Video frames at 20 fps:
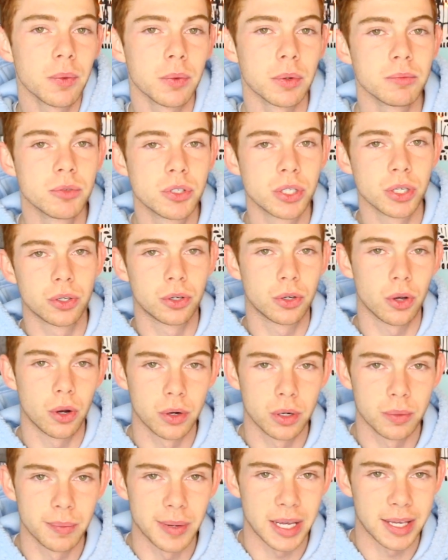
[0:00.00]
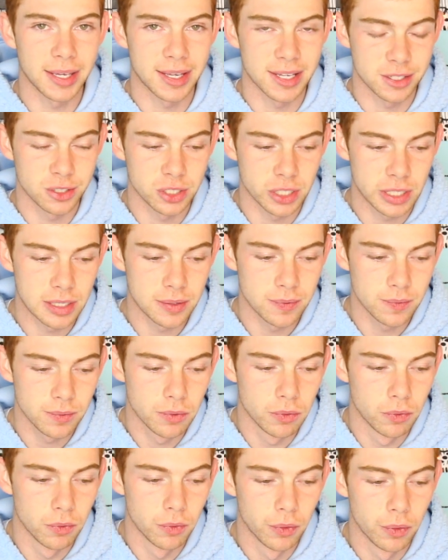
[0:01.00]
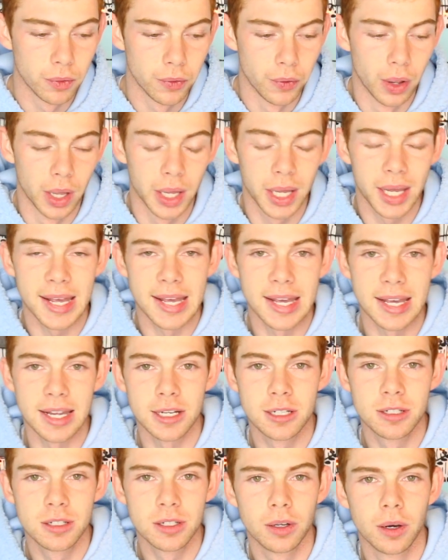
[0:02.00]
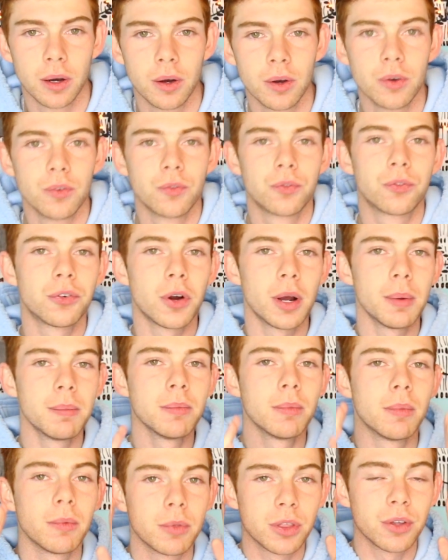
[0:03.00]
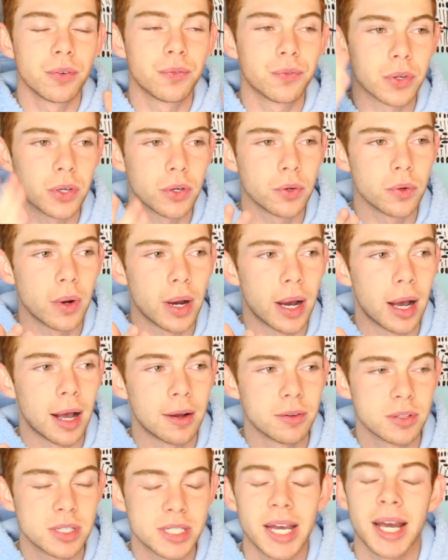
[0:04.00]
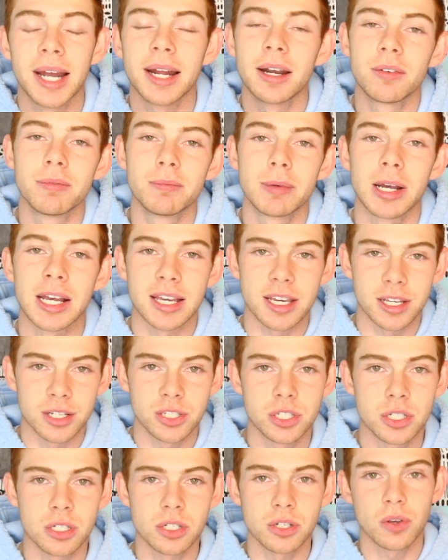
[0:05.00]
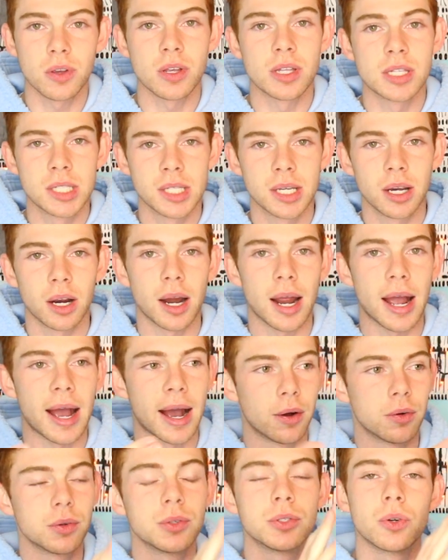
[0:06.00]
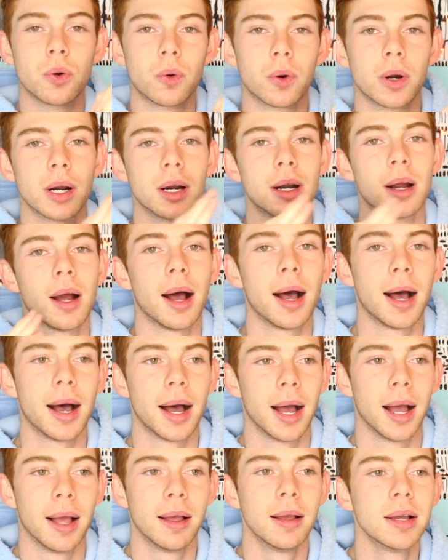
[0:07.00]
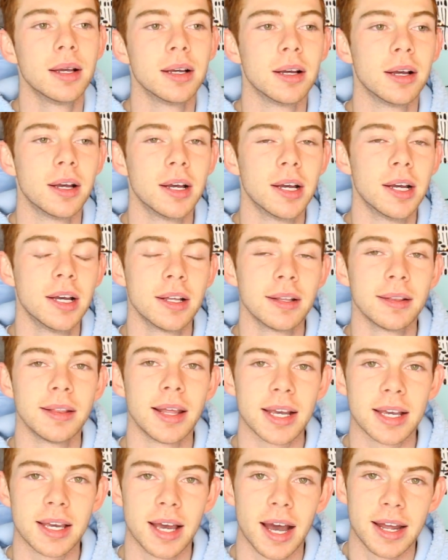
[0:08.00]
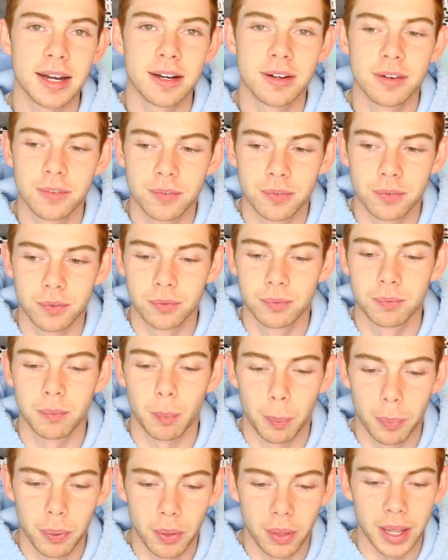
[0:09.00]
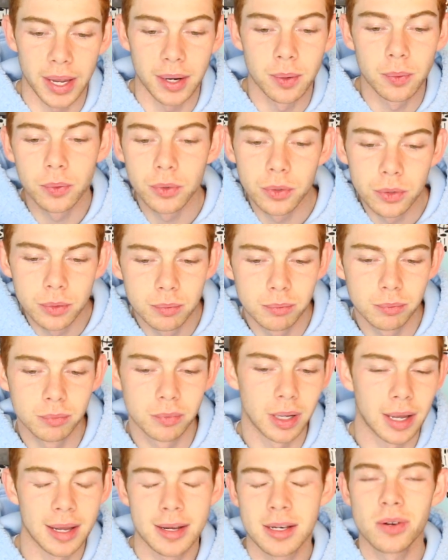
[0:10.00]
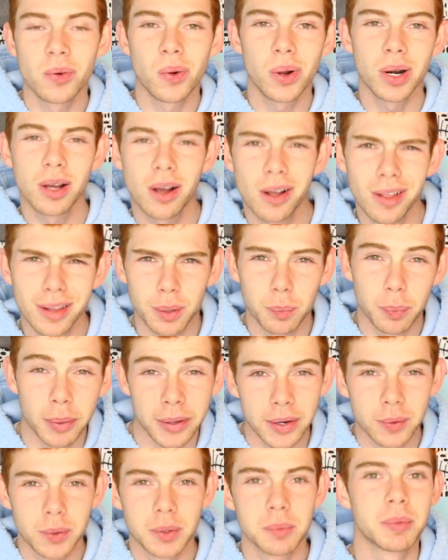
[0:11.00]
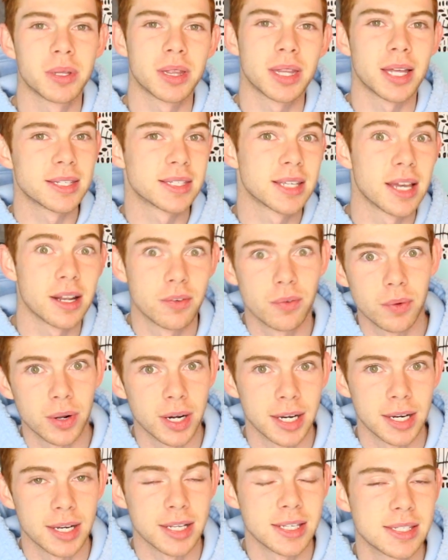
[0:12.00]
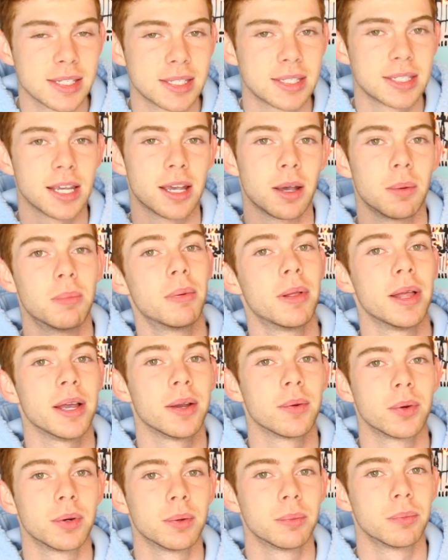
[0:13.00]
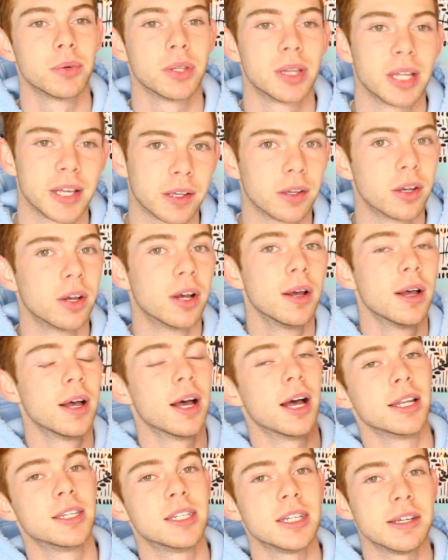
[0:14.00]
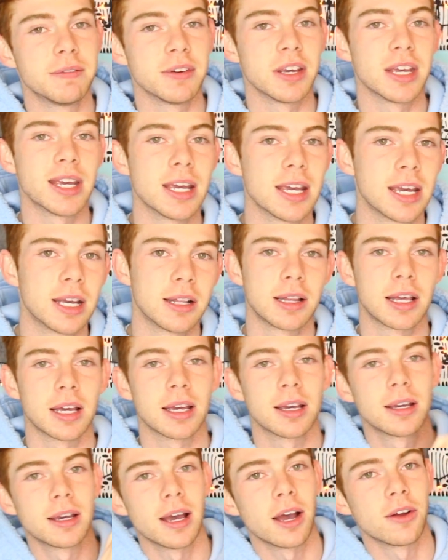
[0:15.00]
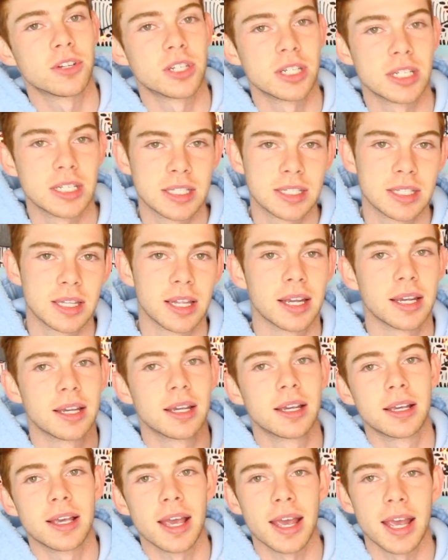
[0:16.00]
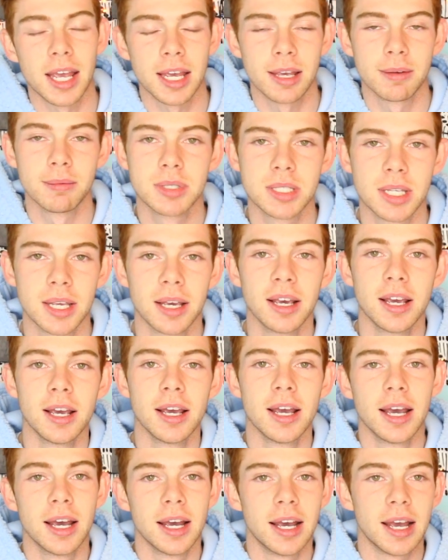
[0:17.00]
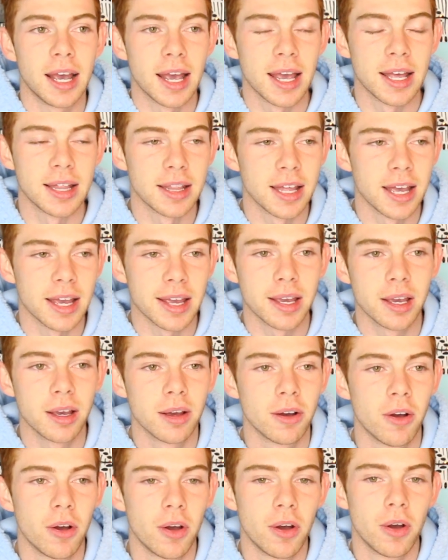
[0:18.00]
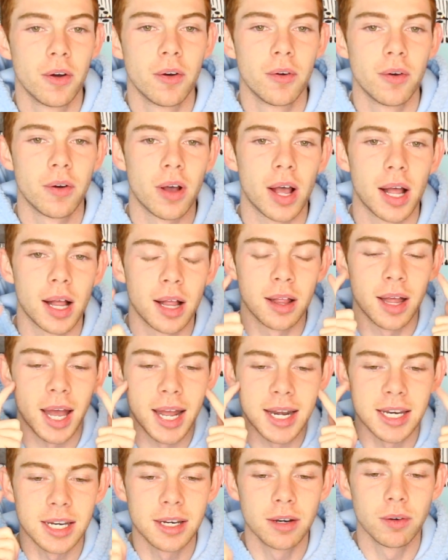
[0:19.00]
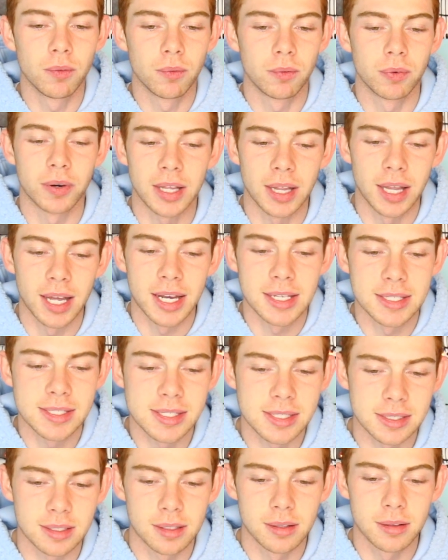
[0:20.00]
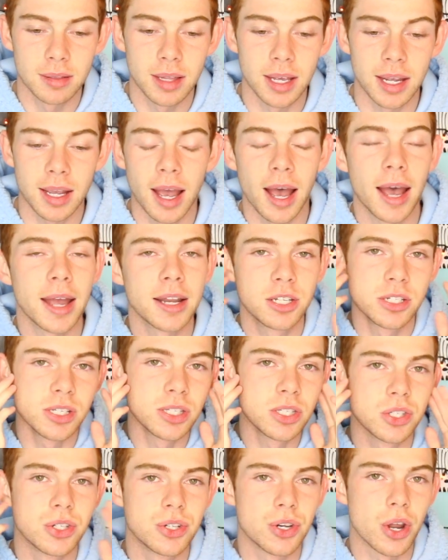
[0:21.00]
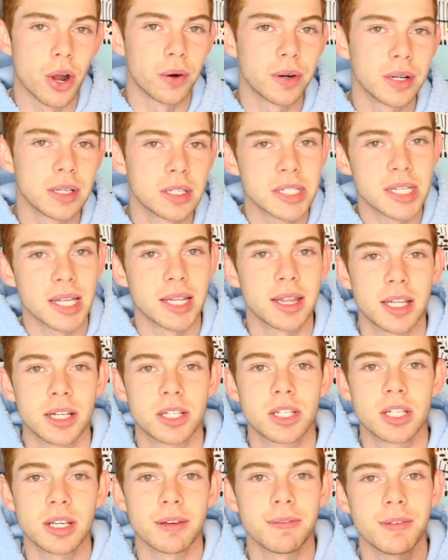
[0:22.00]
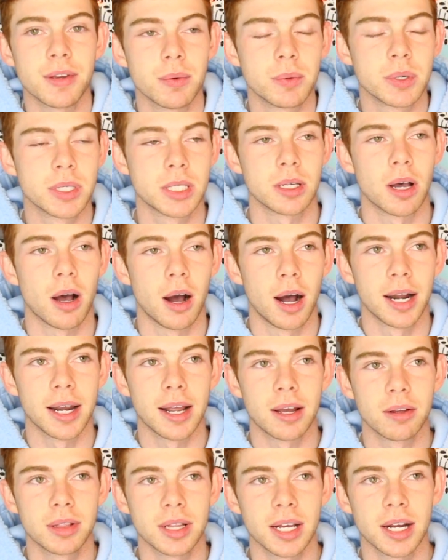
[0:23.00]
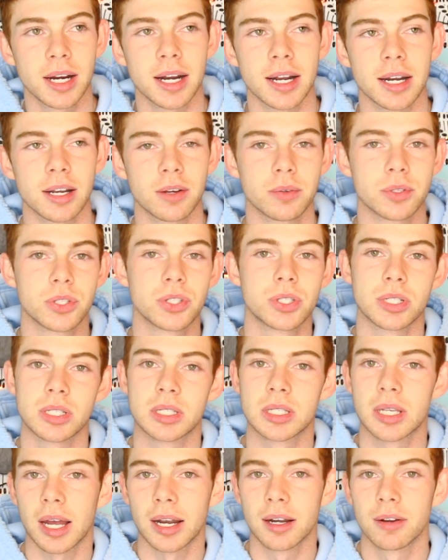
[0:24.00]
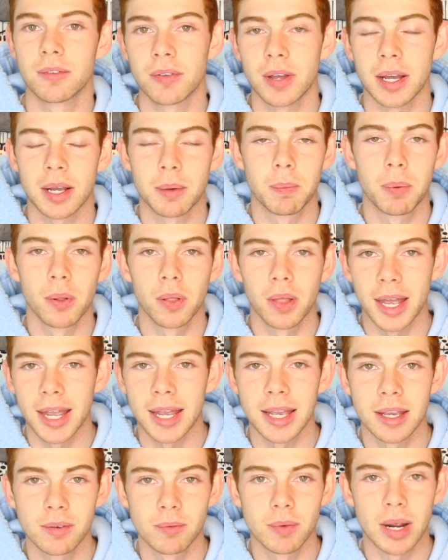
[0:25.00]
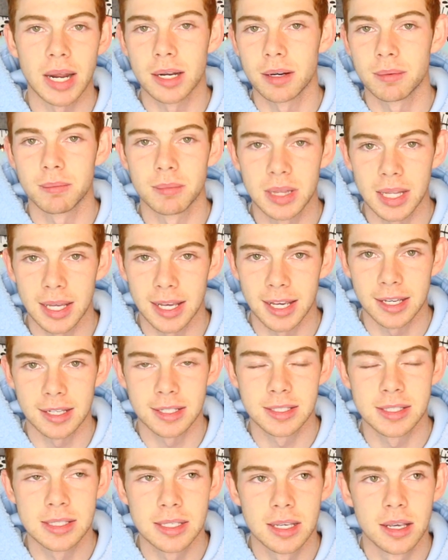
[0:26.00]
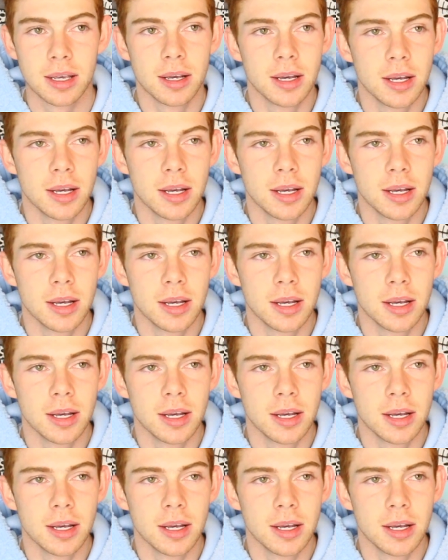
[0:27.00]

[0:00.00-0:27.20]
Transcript: room to go to my kitchen, and from the view outside of my kitchen, you can see our outdoor, like kind of playroom. I don't want to call it a playroom, but that's kind of what it is. It's like a playroom with like a TV and like couches and like games. And like, I didn't realize, like, I just noticed that the TV was on out there and it was just kind of like playing random things.